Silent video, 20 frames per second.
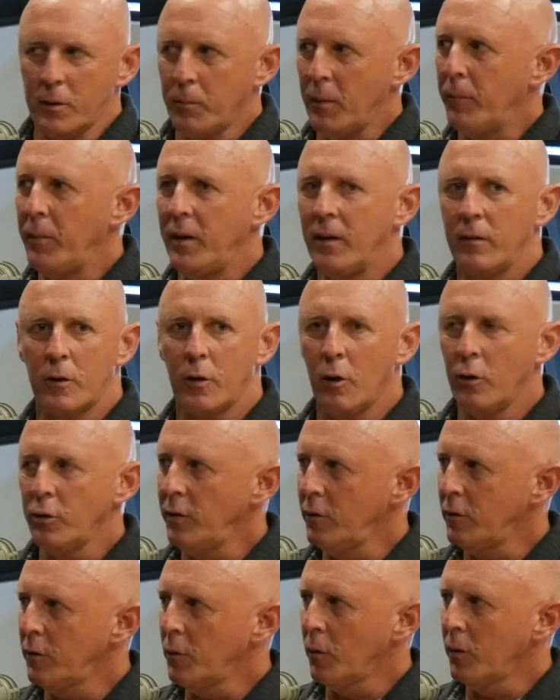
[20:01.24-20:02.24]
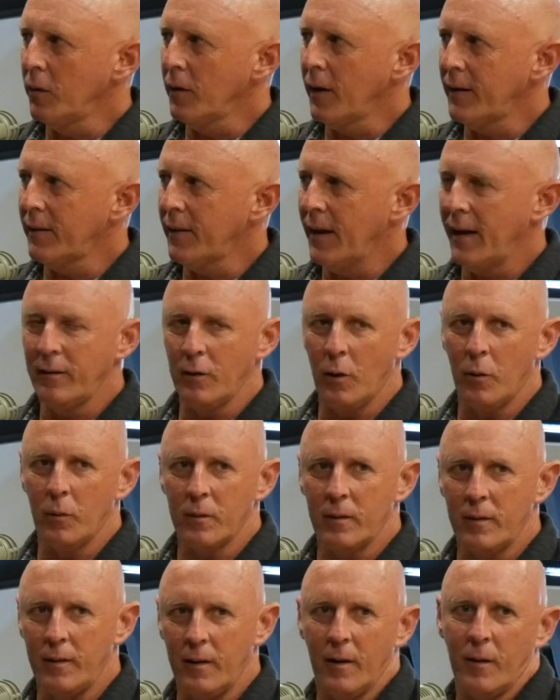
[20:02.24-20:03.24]
about being at the grocery store and like that.
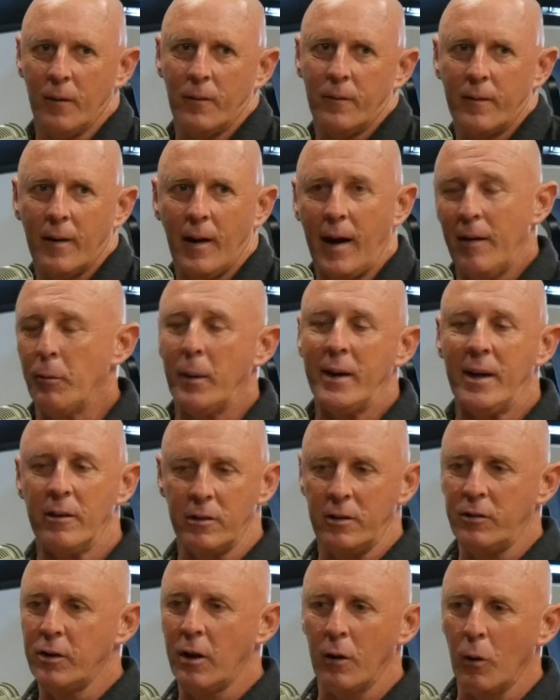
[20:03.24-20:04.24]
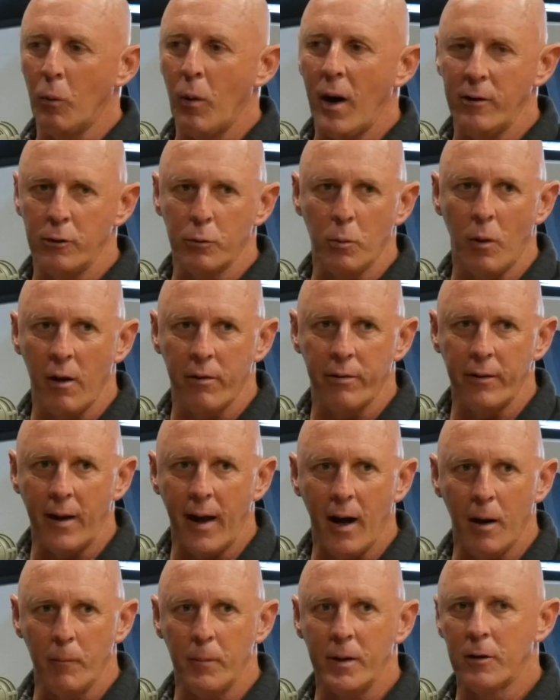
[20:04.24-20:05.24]
Everybody gives each other a wide swath
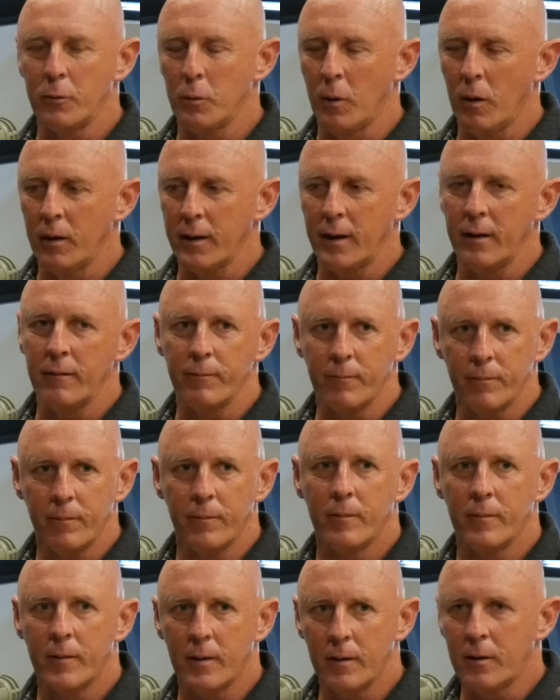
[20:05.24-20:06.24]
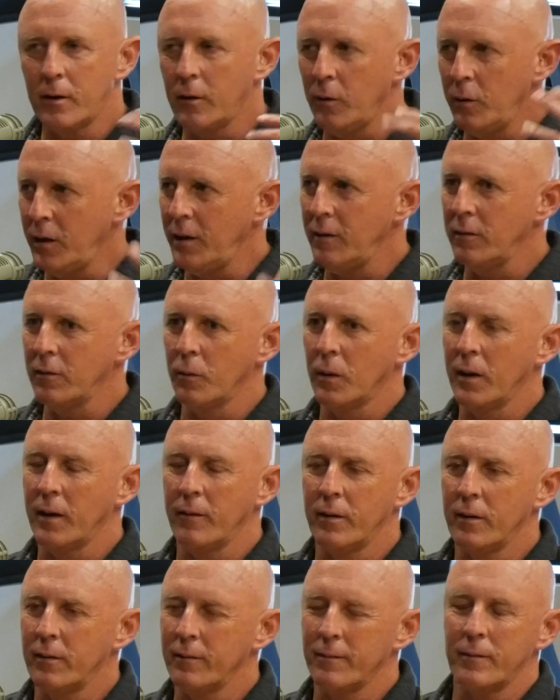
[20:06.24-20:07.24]
now because we'll all get cooties or
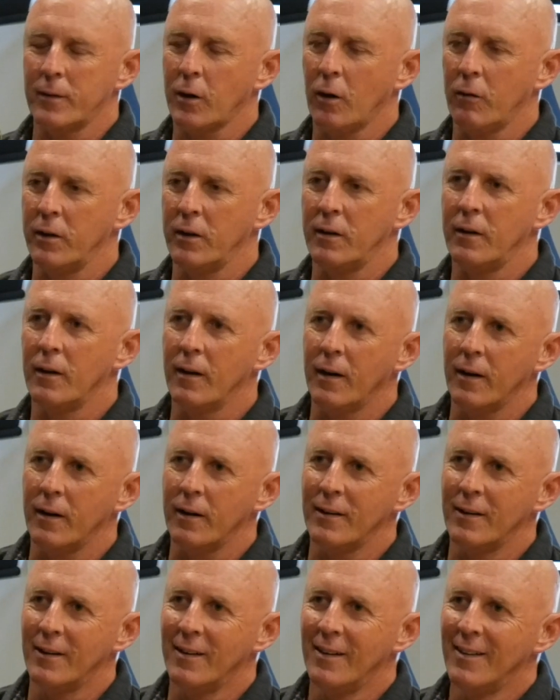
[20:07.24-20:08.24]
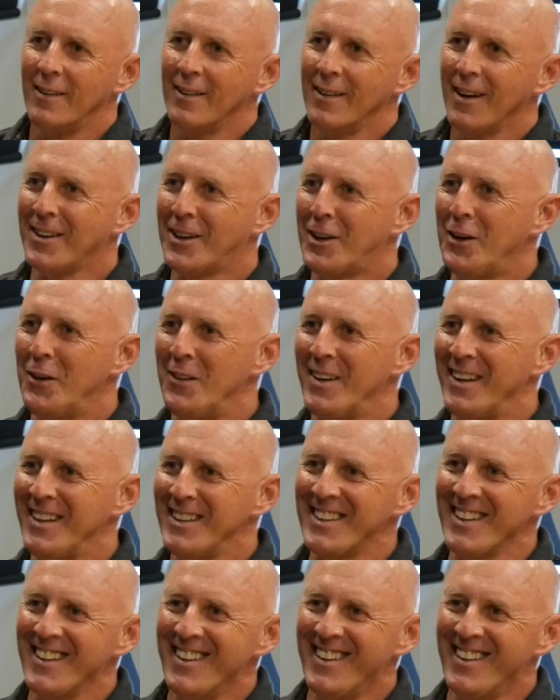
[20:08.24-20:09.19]
whatever, COVID, cooties.